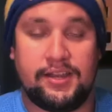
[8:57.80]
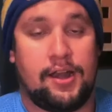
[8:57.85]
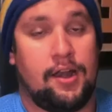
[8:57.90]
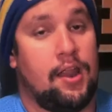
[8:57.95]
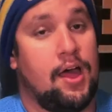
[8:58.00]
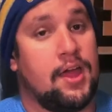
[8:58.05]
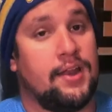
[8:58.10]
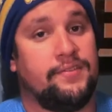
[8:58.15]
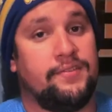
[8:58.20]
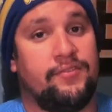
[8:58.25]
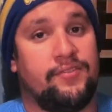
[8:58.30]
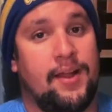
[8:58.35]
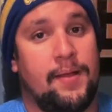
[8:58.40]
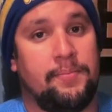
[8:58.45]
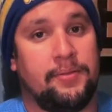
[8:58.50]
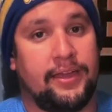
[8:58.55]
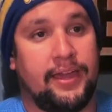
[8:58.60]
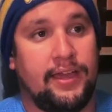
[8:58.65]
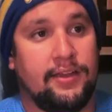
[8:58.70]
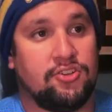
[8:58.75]
in a lot of different
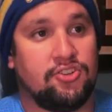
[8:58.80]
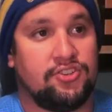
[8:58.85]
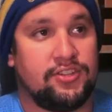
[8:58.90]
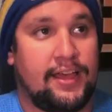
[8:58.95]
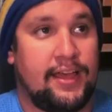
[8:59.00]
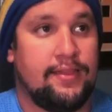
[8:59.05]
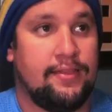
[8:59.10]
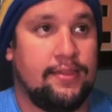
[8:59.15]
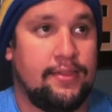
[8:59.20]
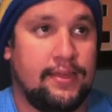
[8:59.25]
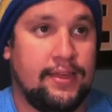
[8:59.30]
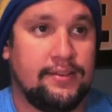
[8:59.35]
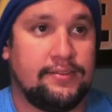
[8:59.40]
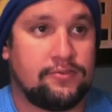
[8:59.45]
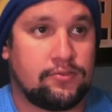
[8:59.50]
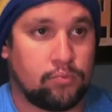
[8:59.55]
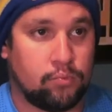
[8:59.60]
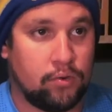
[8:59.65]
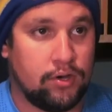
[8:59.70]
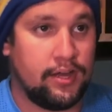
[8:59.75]
applications, and
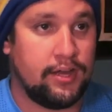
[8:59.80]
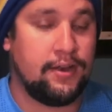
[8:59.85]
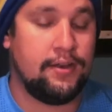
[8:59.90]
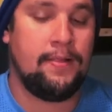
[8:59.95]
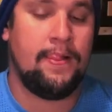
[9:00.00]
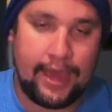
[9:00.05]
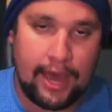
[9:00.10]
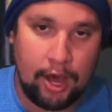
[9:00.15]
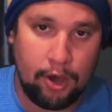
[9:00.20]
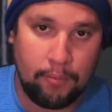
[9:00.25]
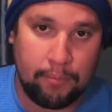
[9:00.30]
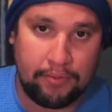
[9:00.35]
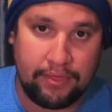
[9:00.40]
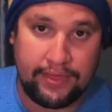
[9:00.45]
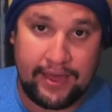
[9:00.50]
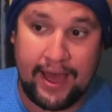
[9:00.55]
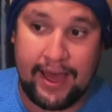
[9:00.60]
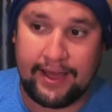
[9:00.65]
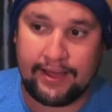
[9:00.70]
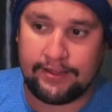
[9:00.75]
this would help
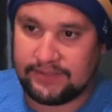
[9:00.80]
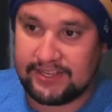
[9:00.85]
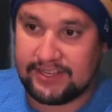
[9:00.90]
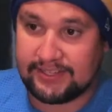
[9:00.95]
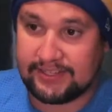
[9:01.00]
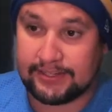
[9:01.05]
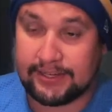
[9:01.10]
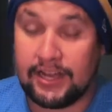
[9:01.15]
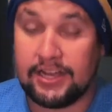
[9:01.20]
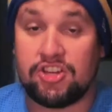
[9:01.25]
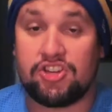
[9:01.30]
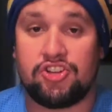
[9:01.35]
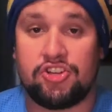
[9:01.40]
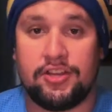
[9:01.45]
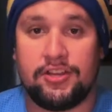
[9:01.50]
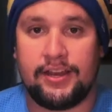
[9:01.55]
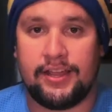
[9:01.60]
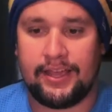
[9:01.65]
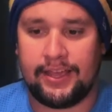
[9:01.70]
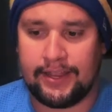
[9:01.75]
that
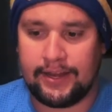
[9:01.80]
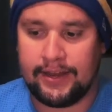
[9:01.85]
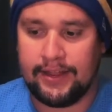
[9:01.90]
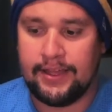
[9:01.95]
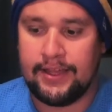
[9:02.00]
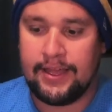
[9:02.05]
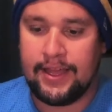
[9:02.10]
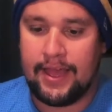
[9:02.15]
discussion in